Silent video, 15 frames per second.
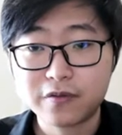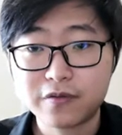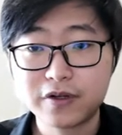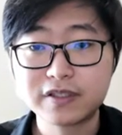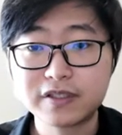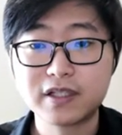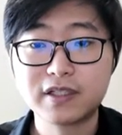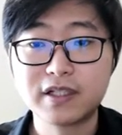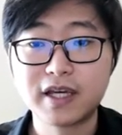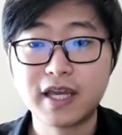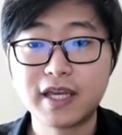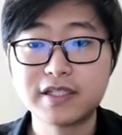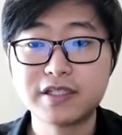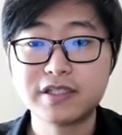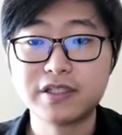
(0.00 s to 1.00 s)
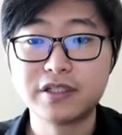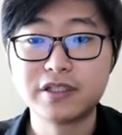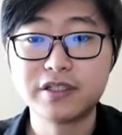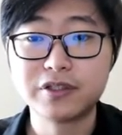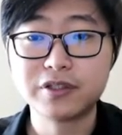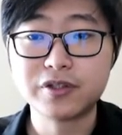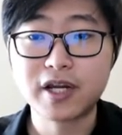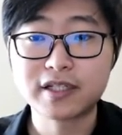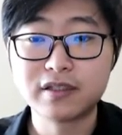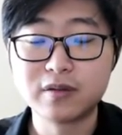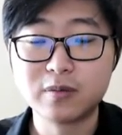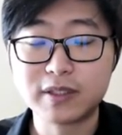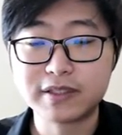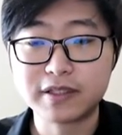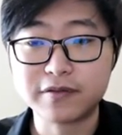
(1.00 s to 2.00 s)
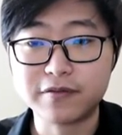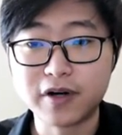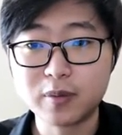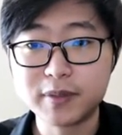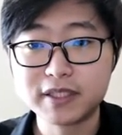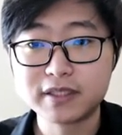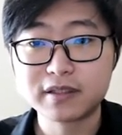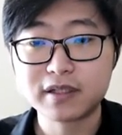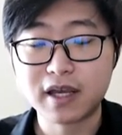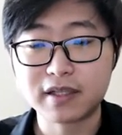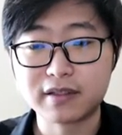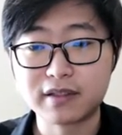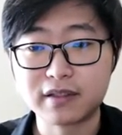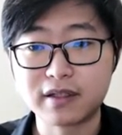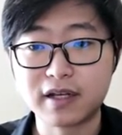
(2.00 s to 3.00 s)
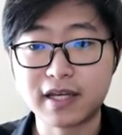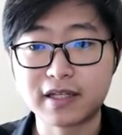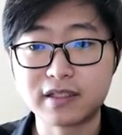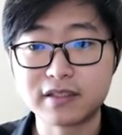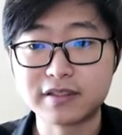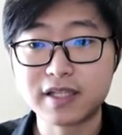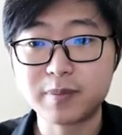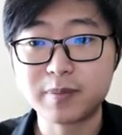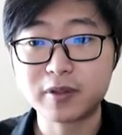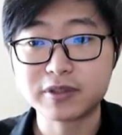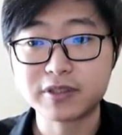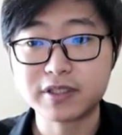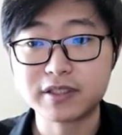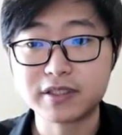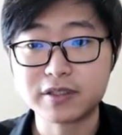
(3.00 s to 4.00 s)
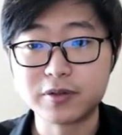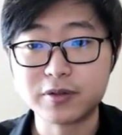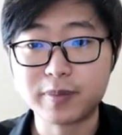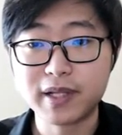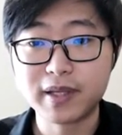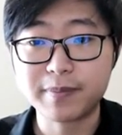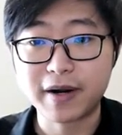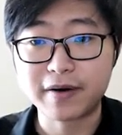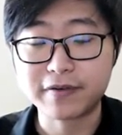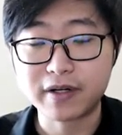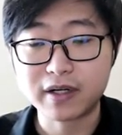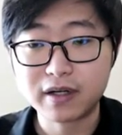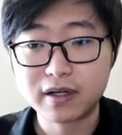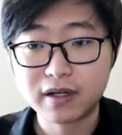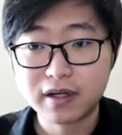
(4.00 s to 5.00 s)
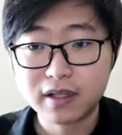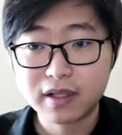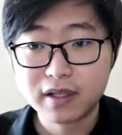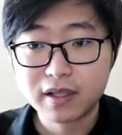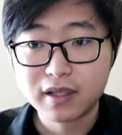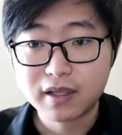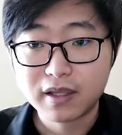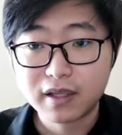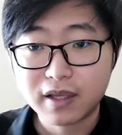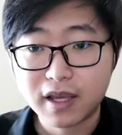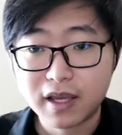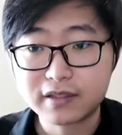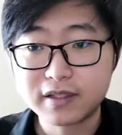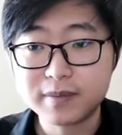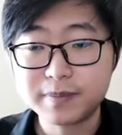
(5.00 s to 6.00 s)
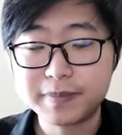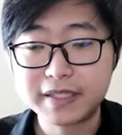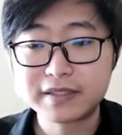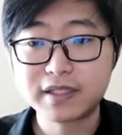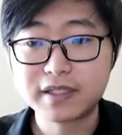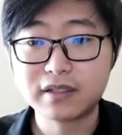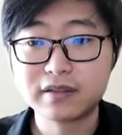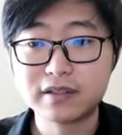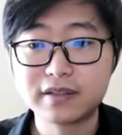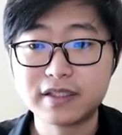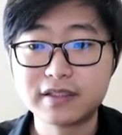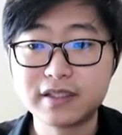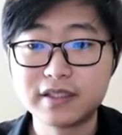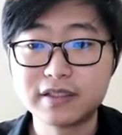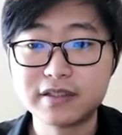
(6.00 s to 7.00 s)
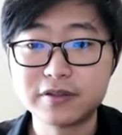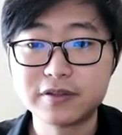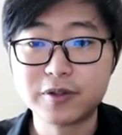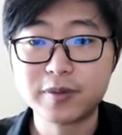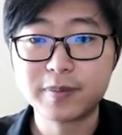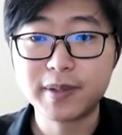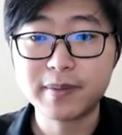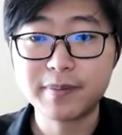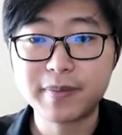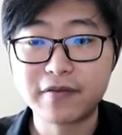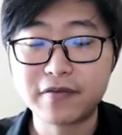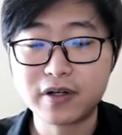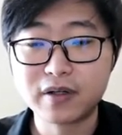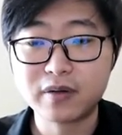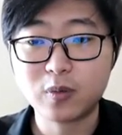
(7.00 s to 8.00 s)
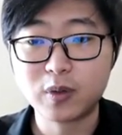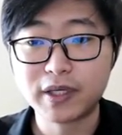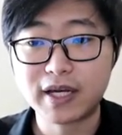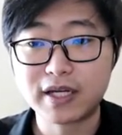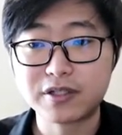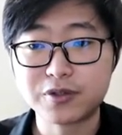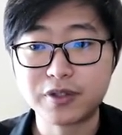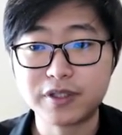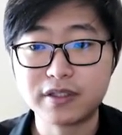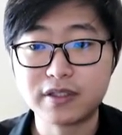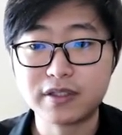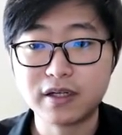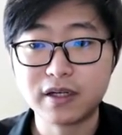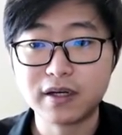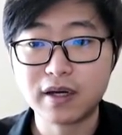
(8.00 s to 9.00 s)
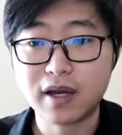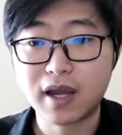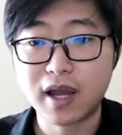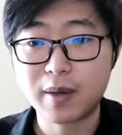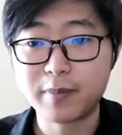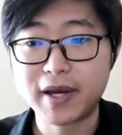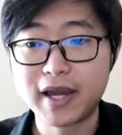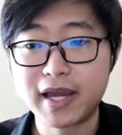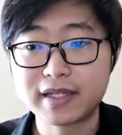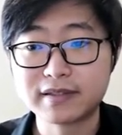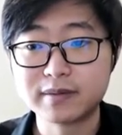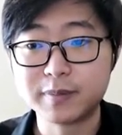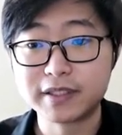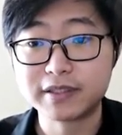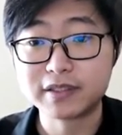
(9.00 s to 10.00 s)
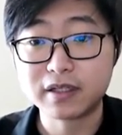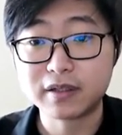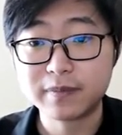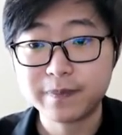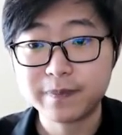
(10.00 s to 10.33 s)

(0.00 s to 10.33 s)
First, the agent interacts with the environment and collect the samples in the replay buffer. And then based on the data in the replay buffer, we can train the MI estimator.